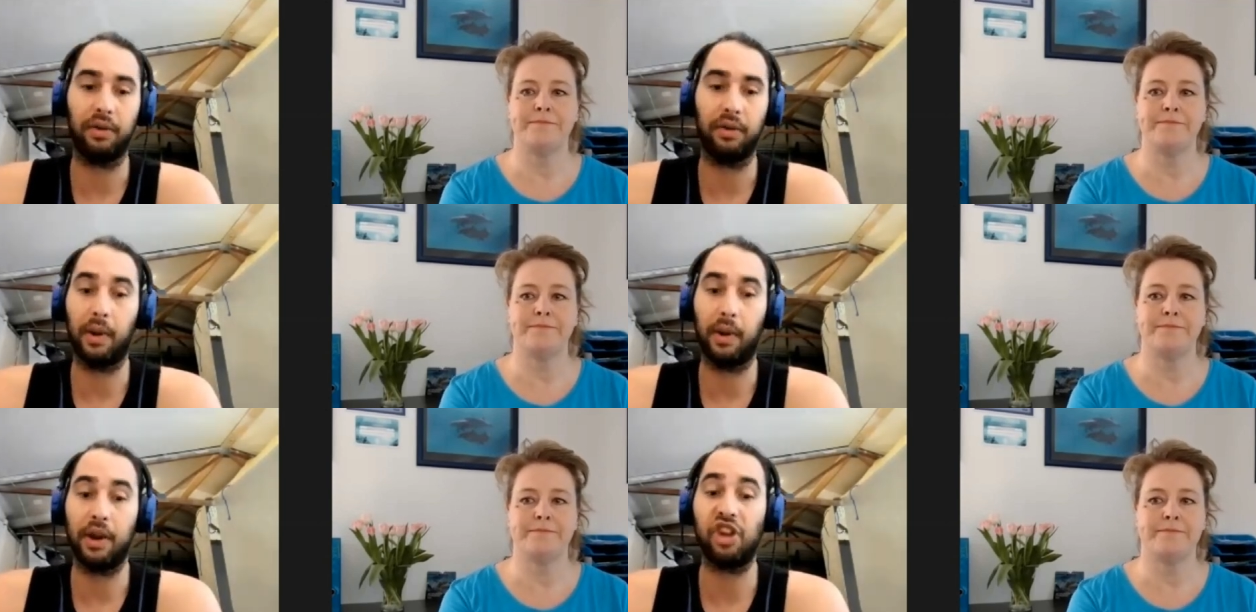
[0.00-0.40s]

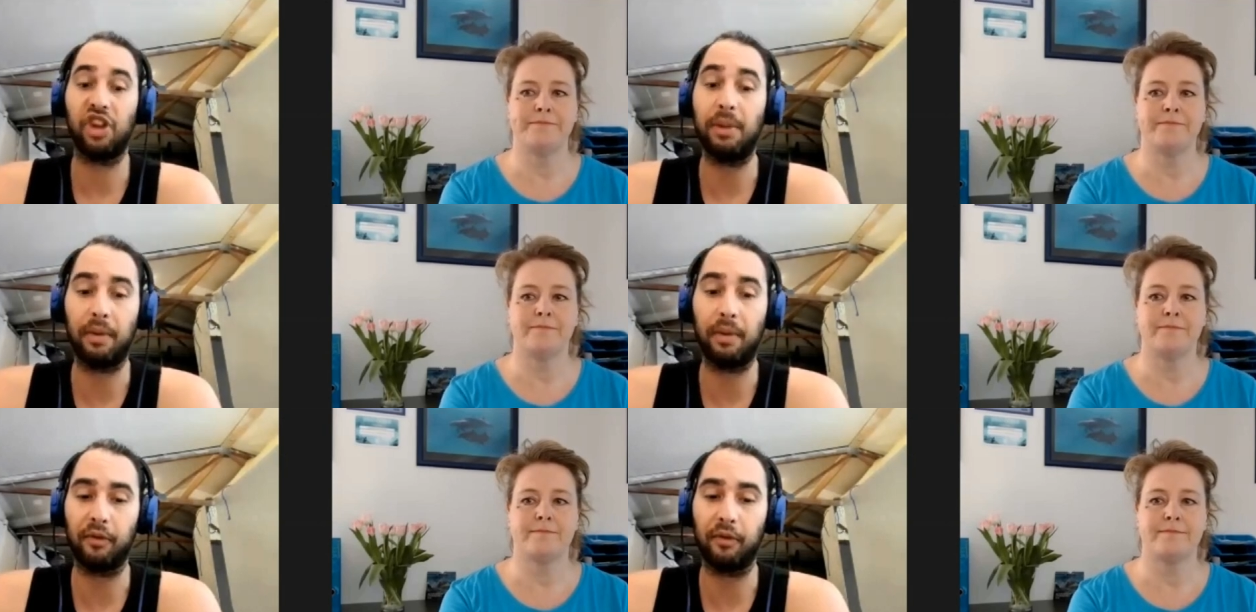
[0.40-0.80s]
Speaker 1: away cheap
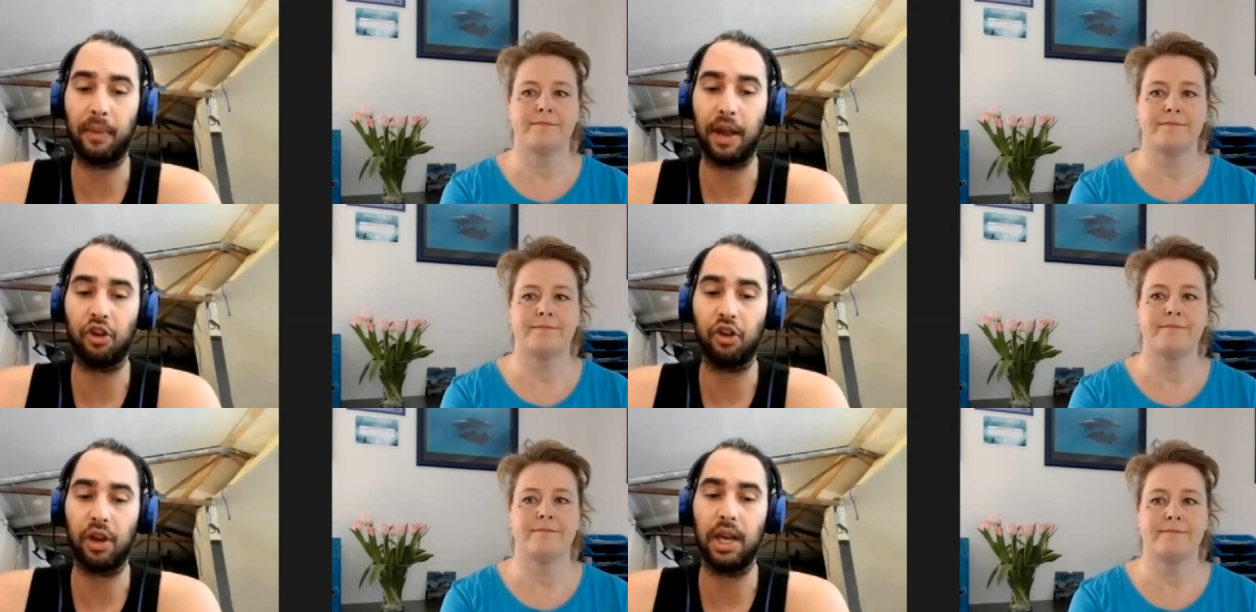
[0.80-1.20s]

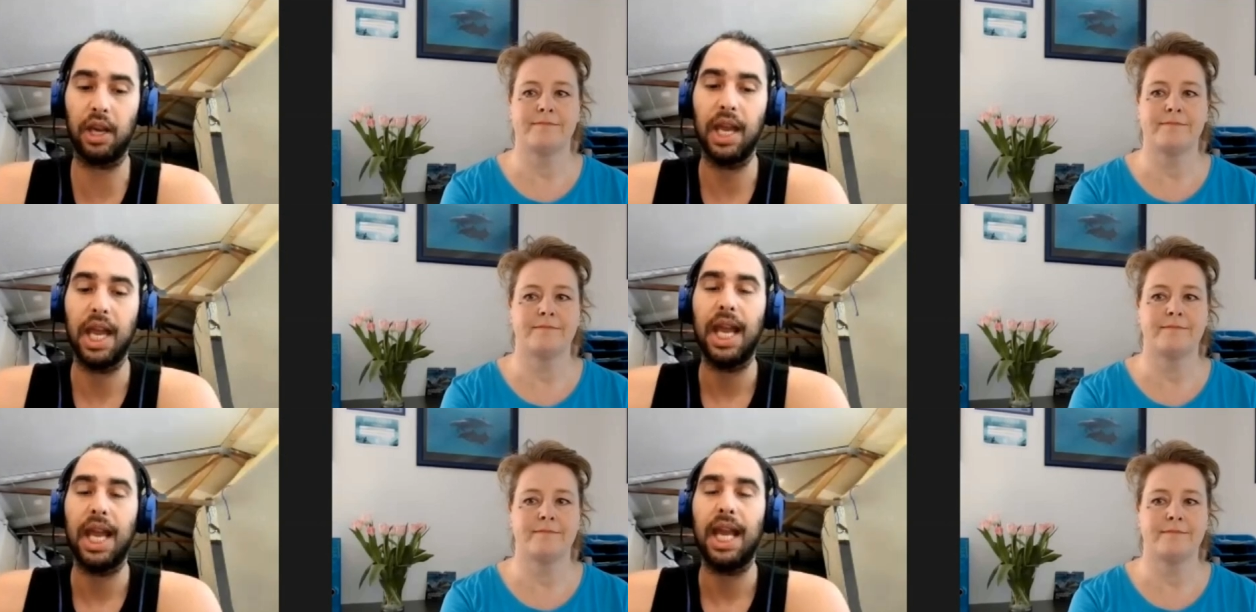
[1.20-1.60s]
information
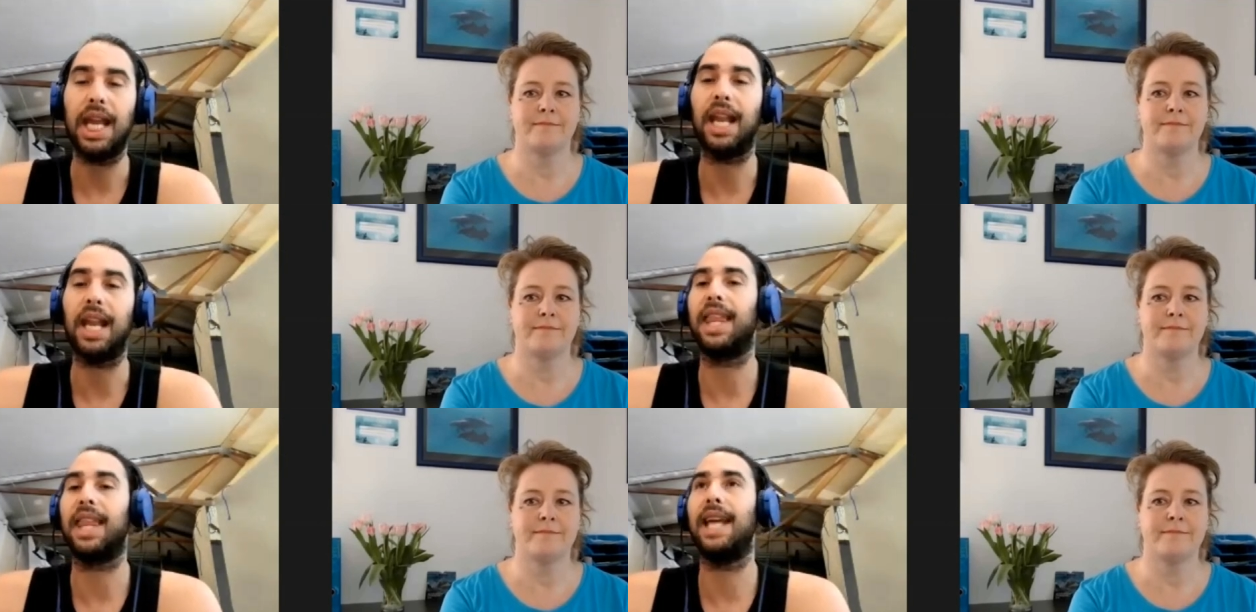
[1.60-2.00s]
is
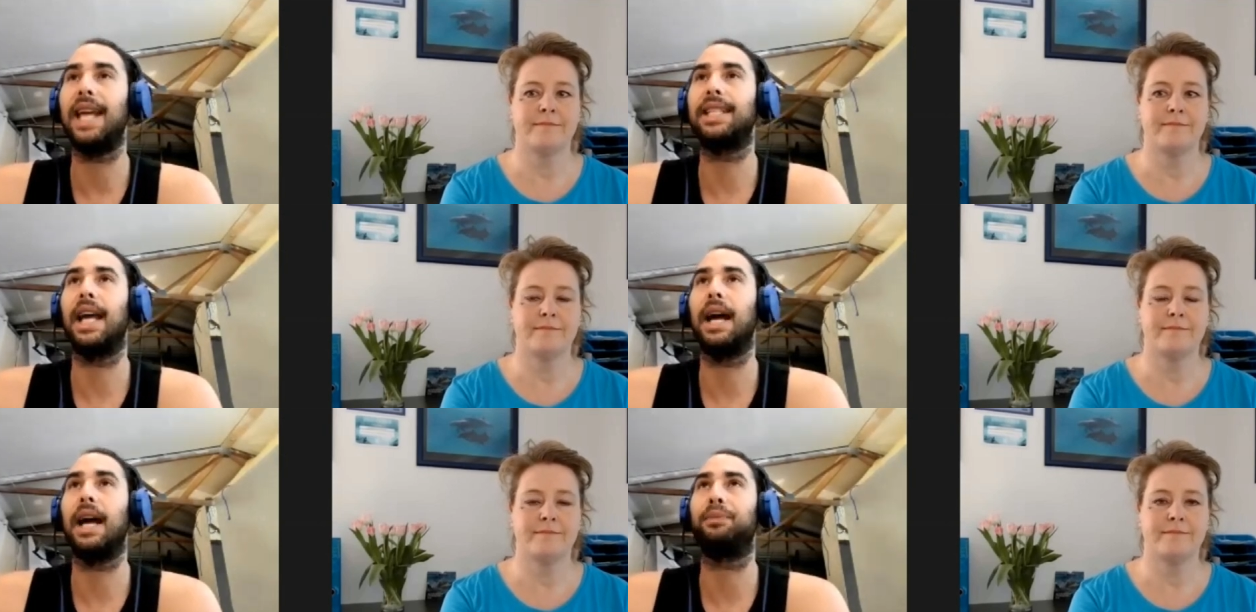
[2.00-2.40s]
that
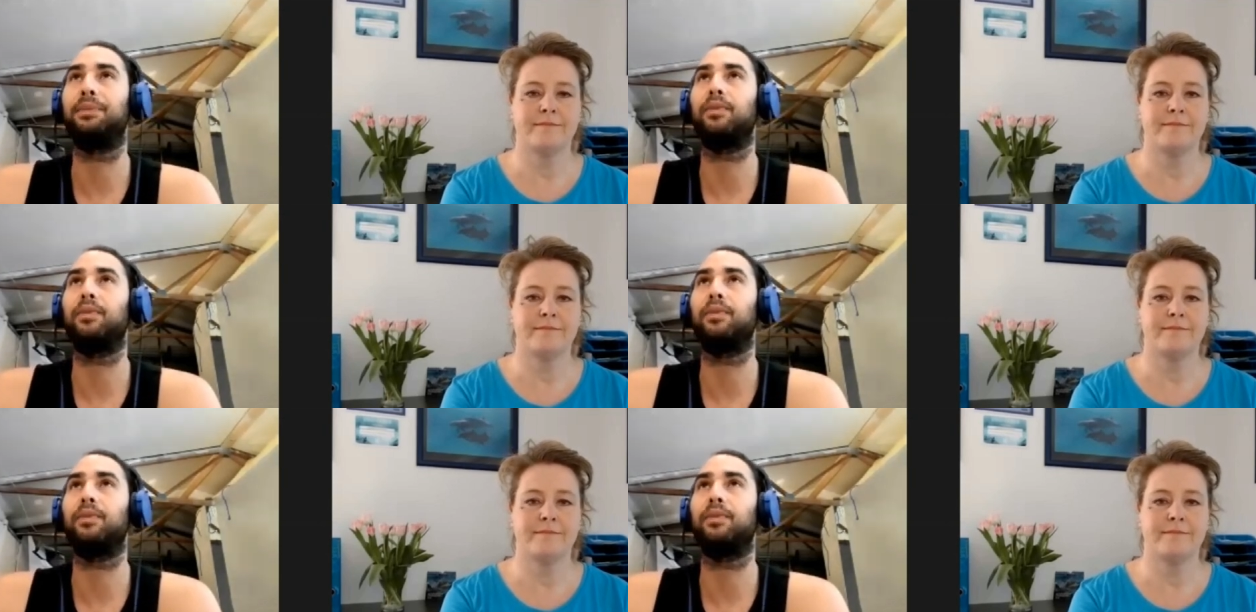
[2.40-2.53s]
um,